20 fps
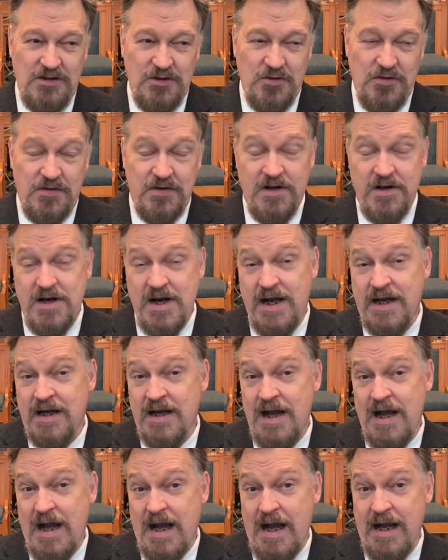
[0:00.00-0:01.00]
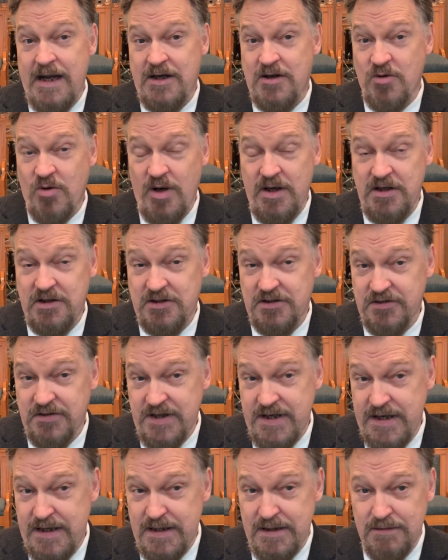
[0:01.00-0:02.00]
Luther, and I quite
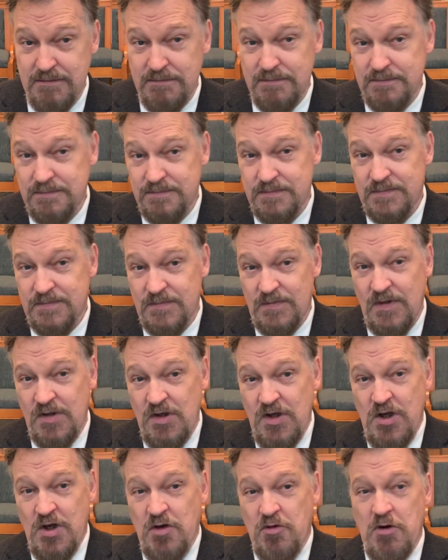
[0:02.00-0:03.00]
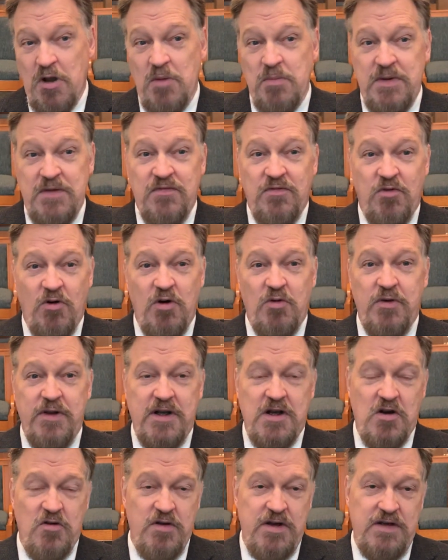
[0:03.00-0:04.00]
agree. Well, before we
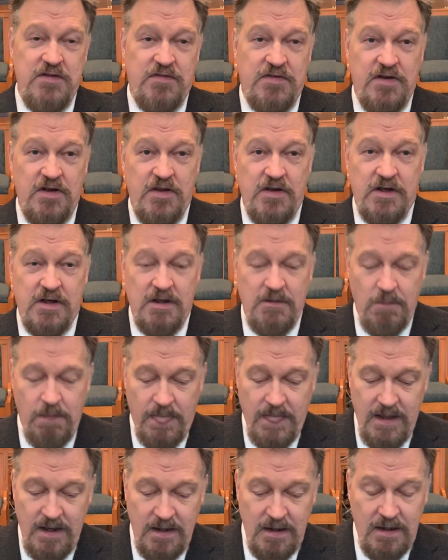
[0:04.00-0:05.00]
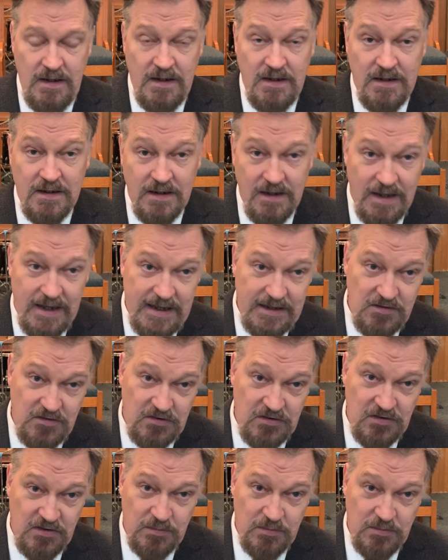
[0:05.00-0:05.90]
go any further, let's